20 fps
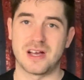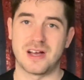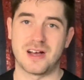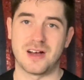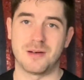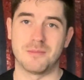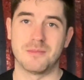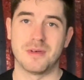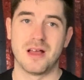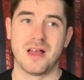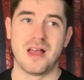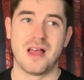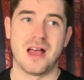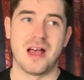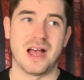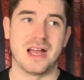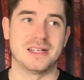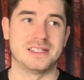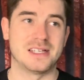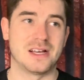
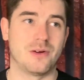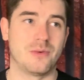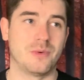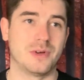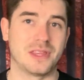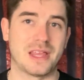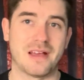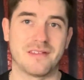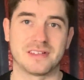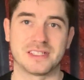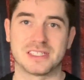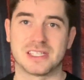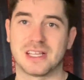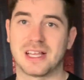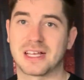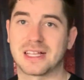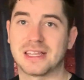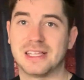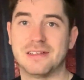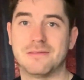I dealt with having to
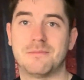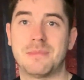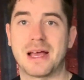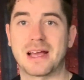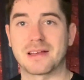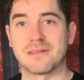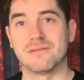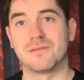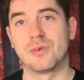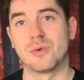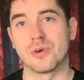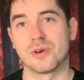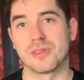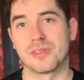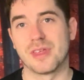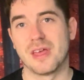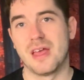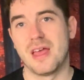live back and forth.